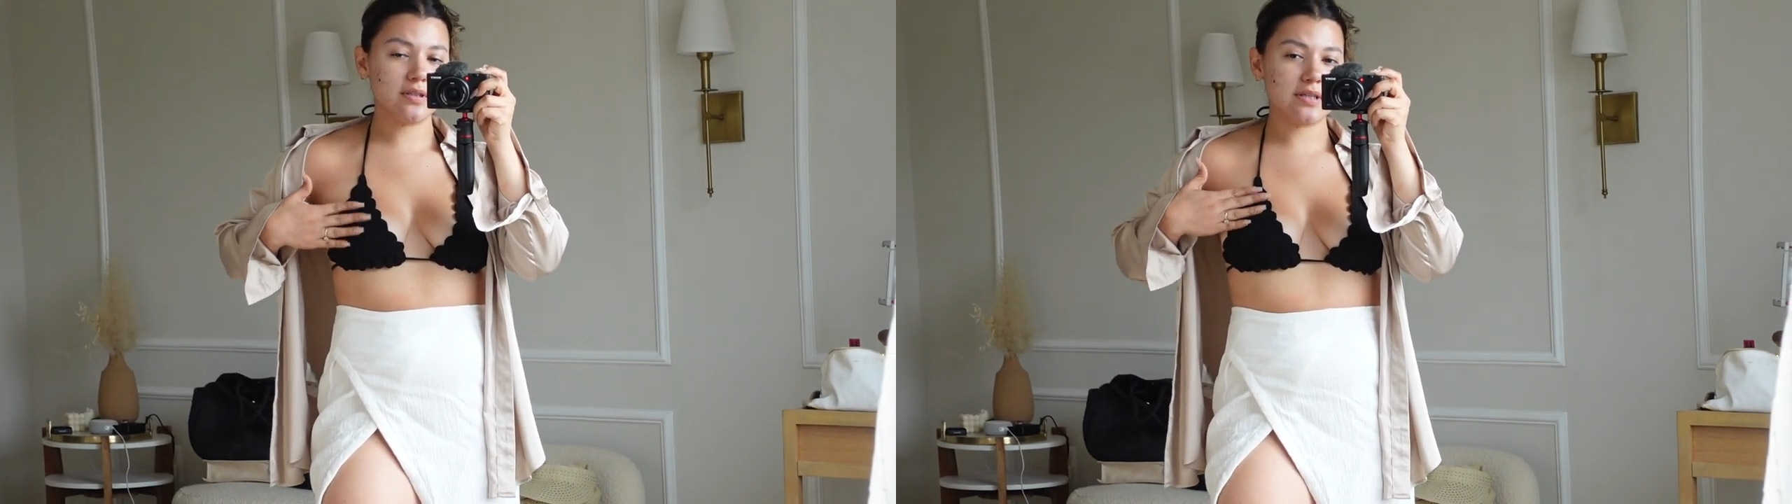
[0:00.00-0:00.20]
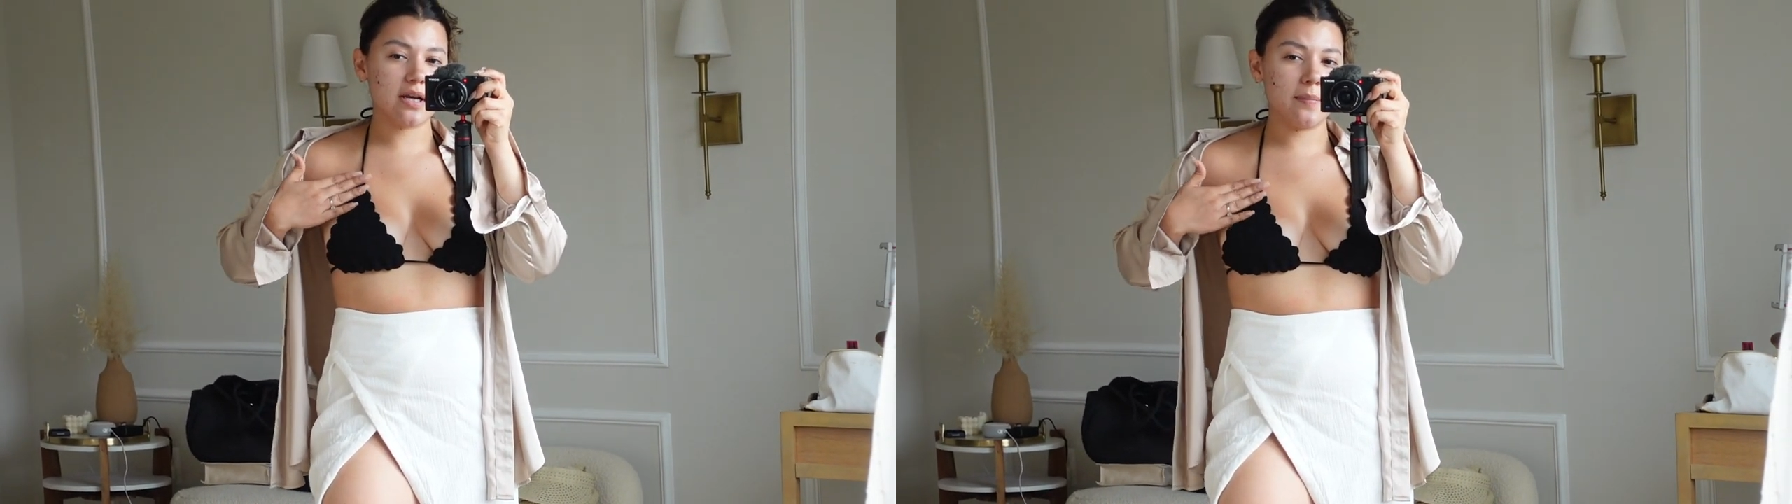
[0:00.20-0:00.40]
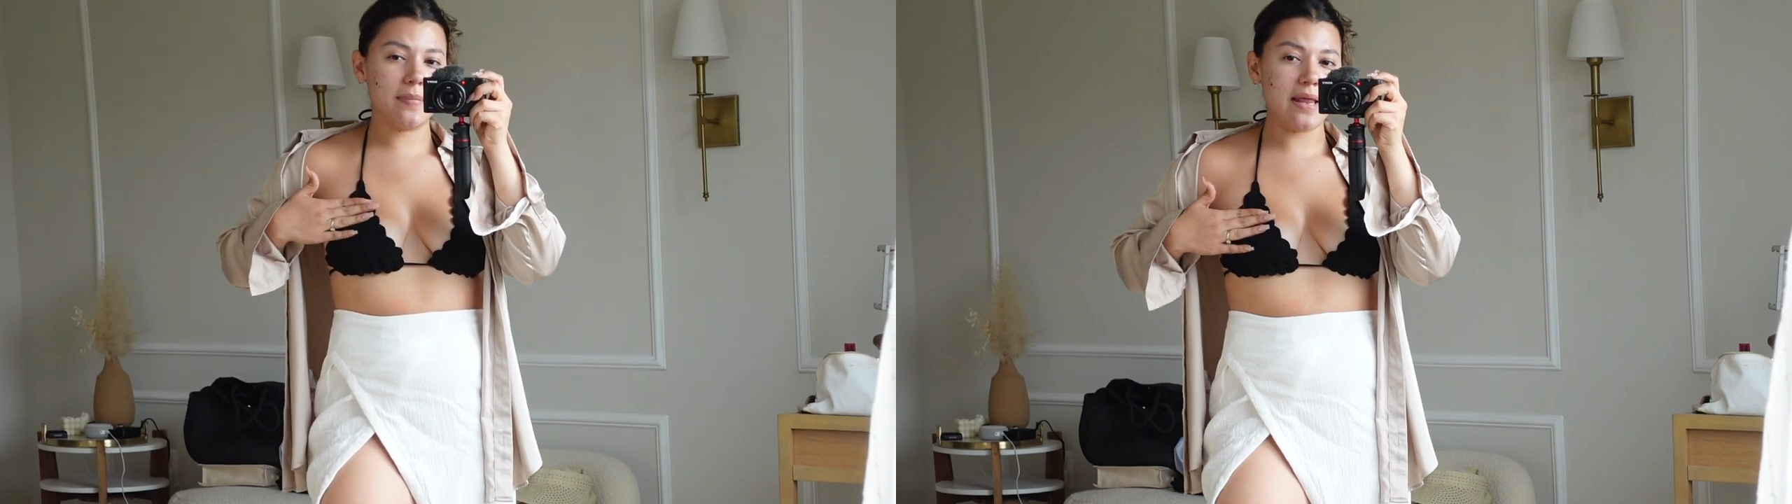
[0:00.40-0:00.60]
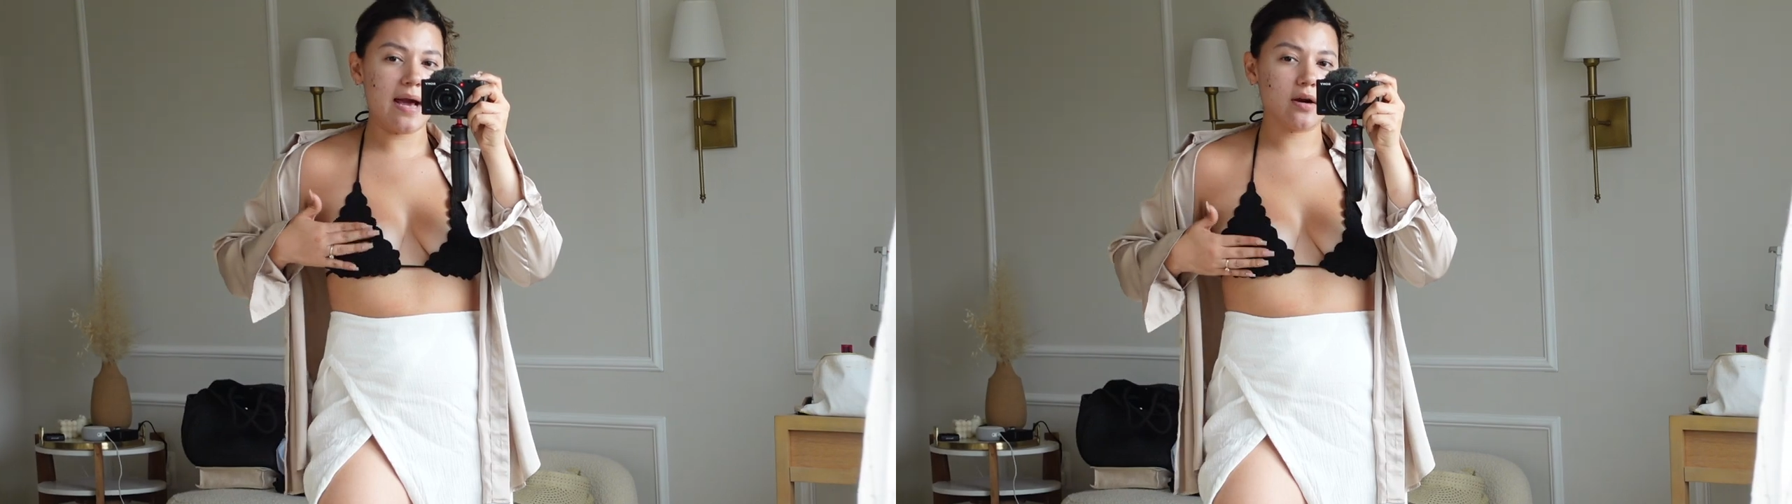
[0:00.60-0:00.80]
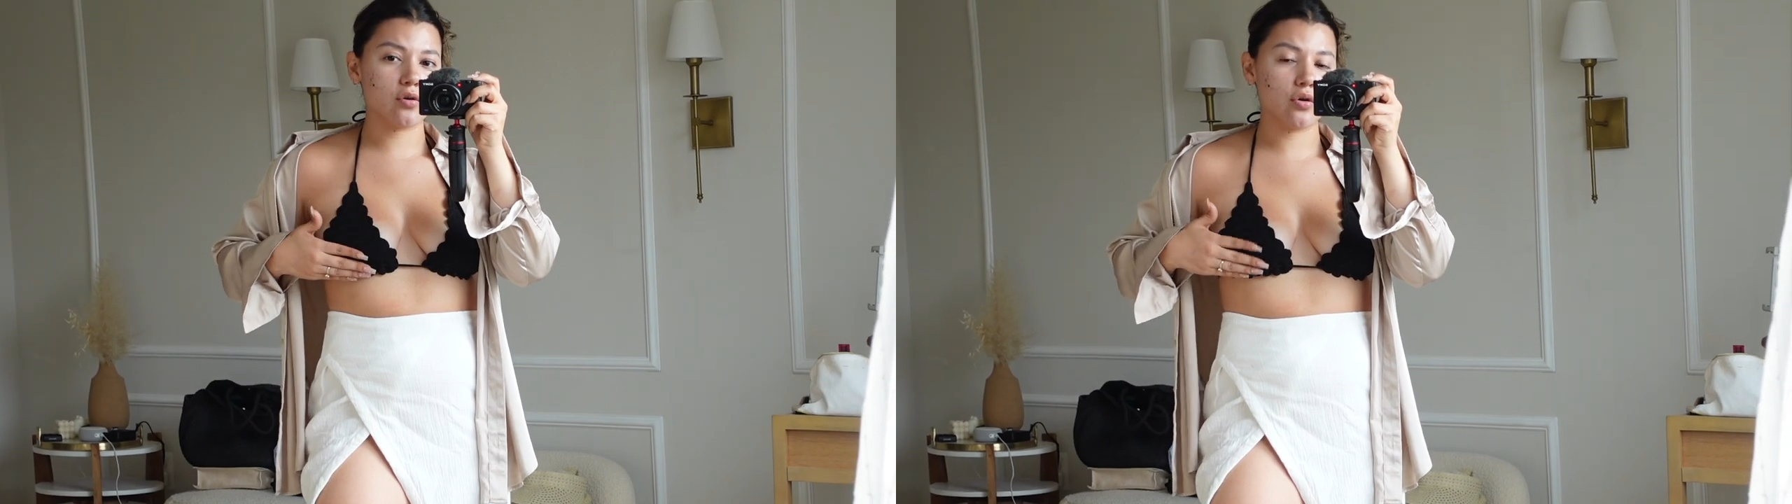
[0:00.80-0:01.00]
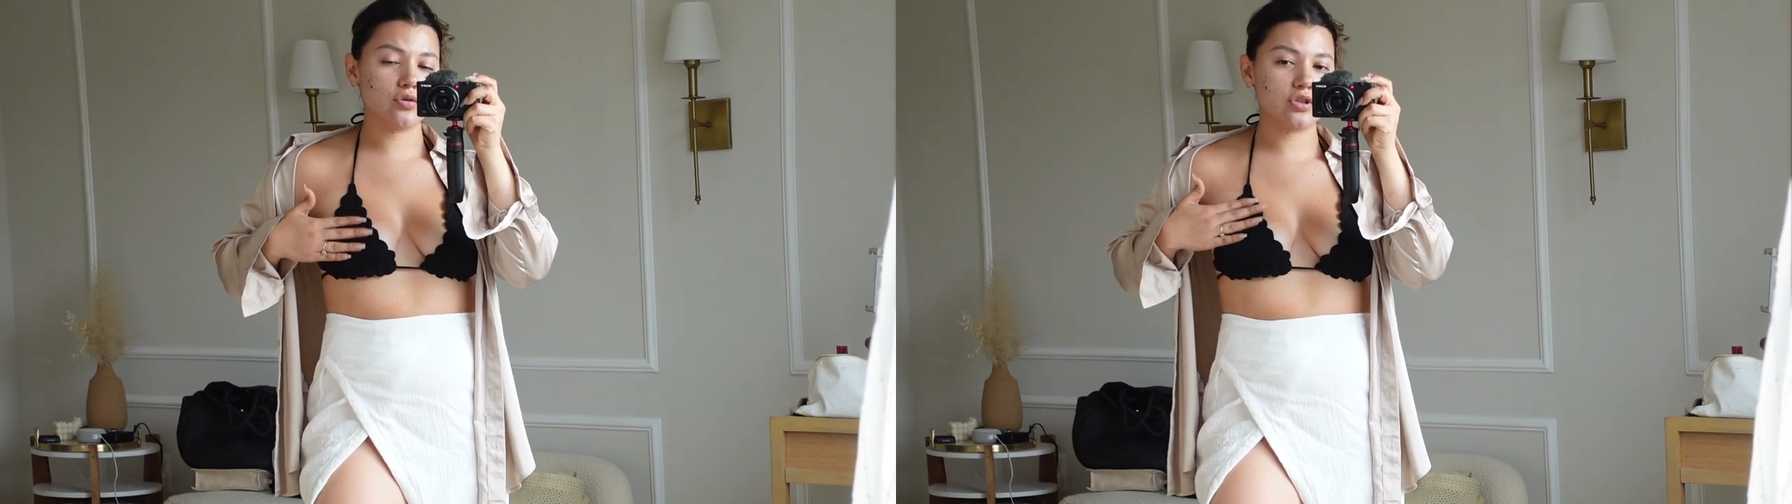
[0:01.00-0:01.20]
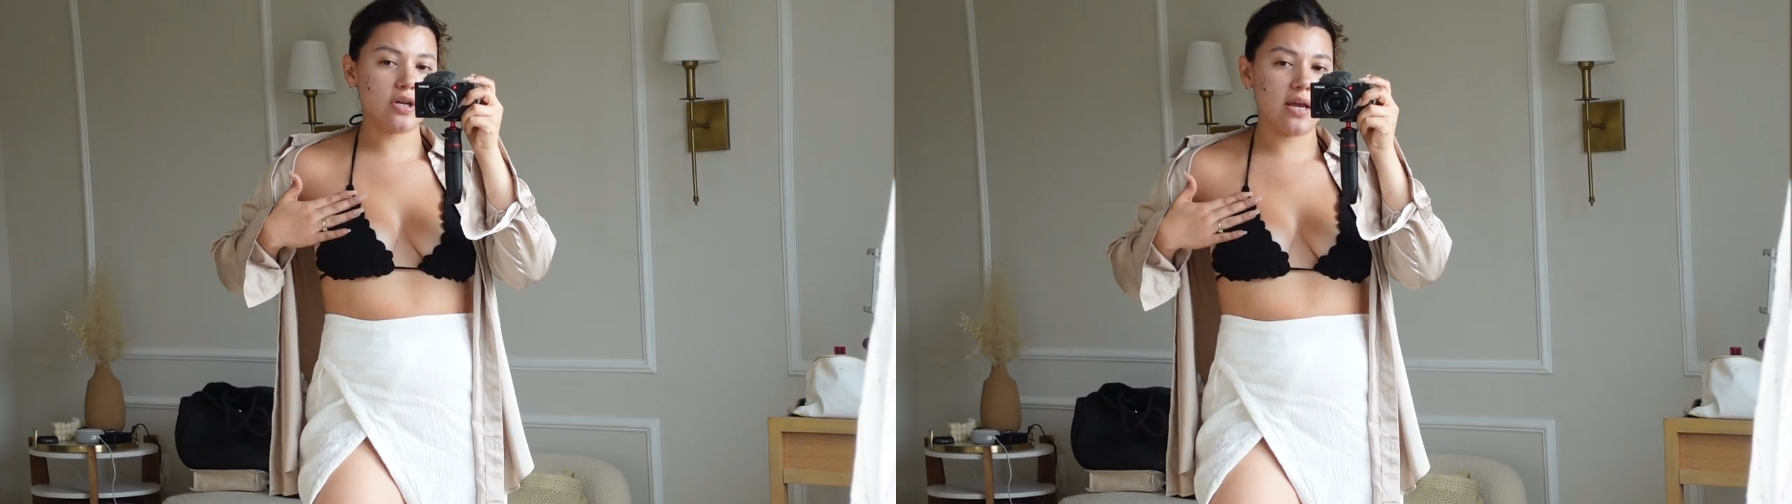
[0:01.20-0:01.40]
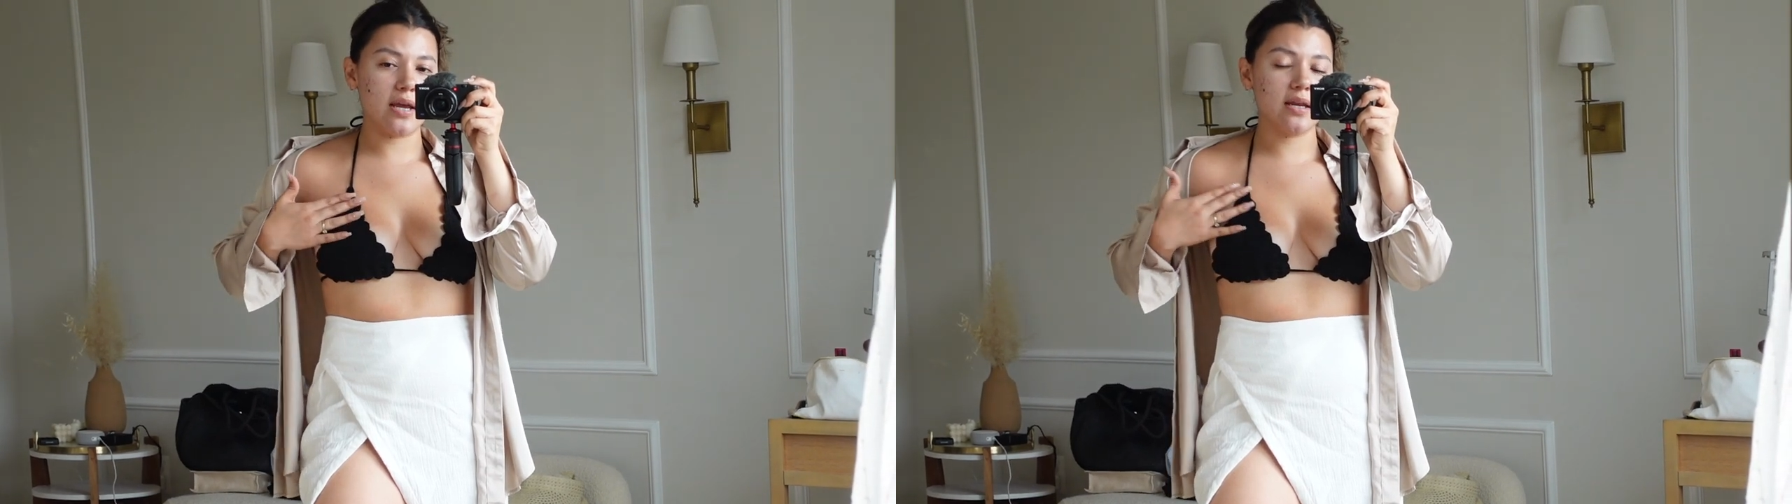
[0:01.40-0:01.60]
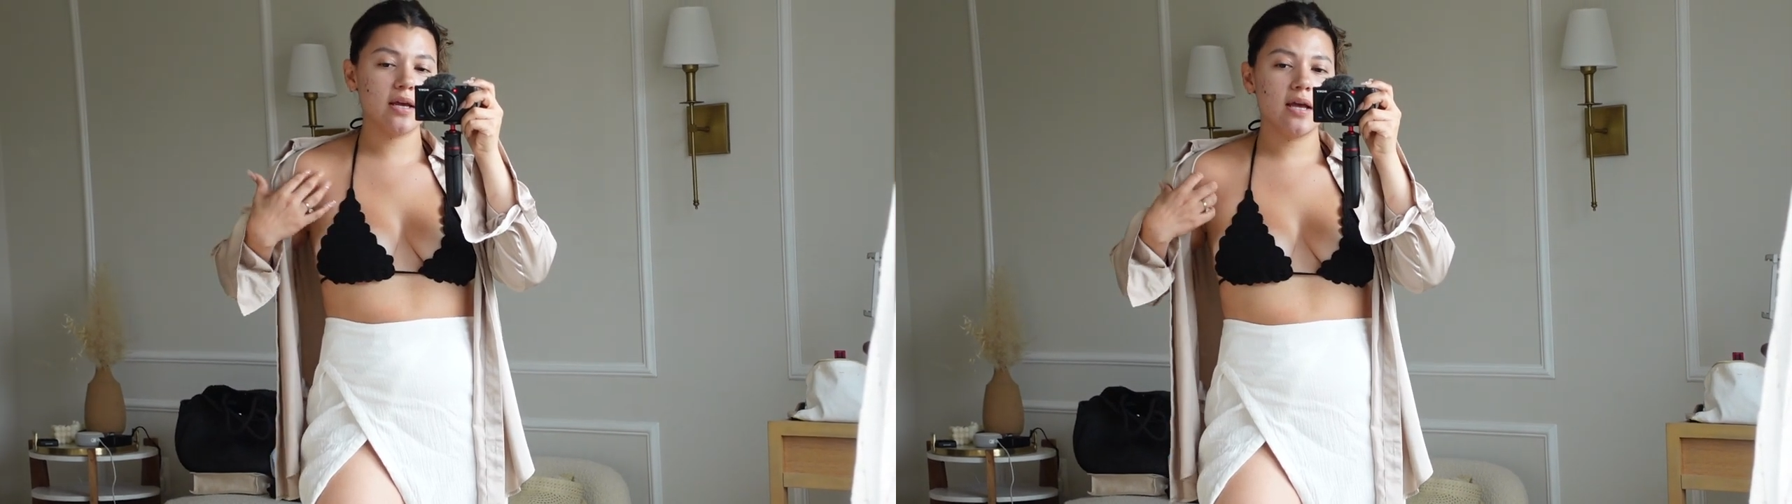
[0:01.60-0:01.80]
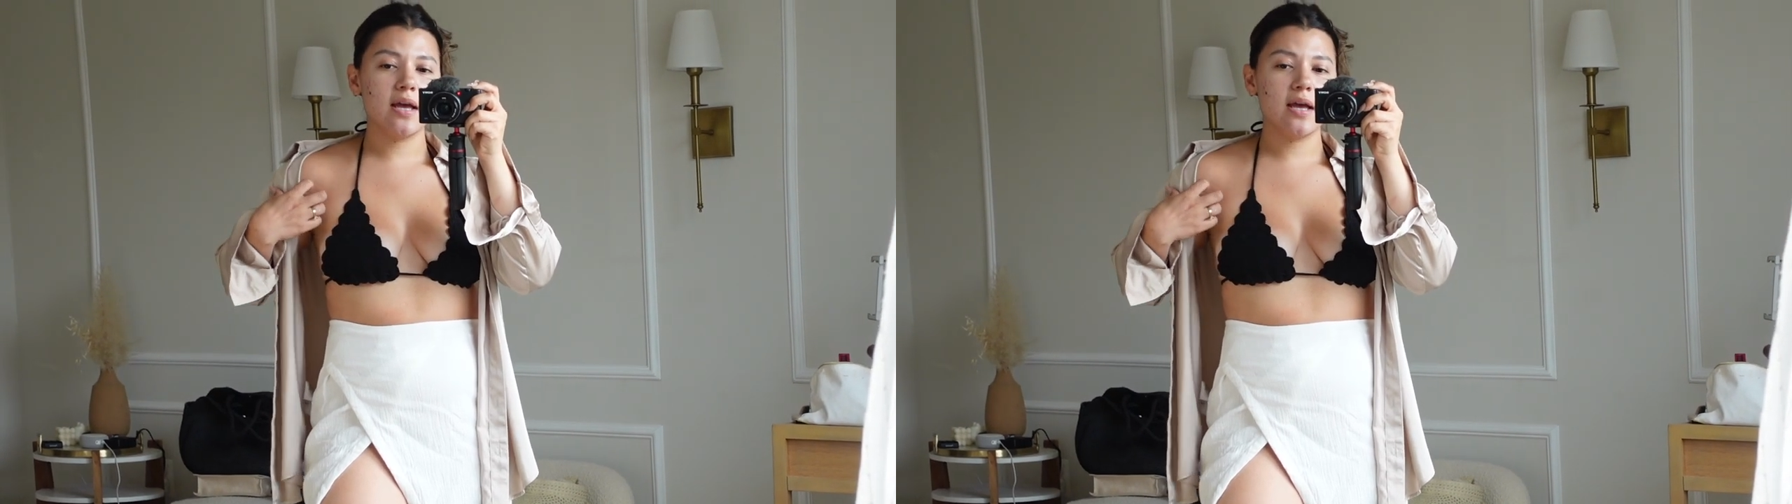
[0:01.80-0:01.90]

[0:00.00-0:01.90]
It's like a black crocheted